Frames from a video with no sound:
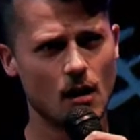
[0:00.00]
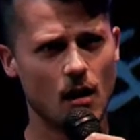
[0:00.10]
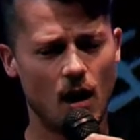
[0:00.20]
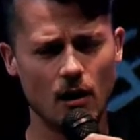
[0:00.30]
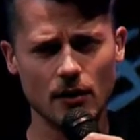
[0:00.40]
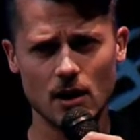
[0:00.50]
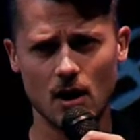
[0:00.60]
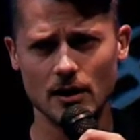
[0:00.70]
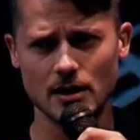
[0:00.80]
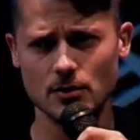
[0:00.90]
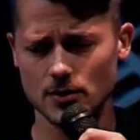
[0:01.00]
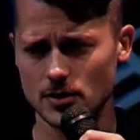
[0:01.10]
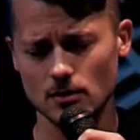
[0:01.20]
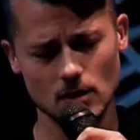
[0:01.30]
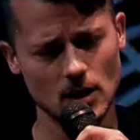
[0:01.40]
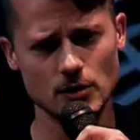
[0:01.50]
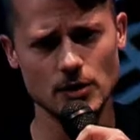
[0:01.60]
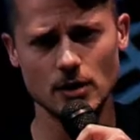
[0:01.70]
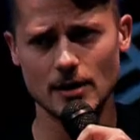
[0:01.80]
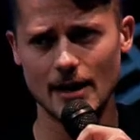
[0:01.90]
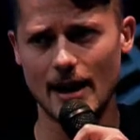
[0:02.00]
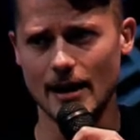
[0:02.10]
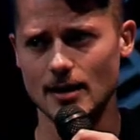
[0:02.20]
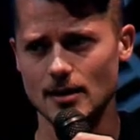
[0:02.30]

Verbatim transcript: all in all, he was, he was a good guy.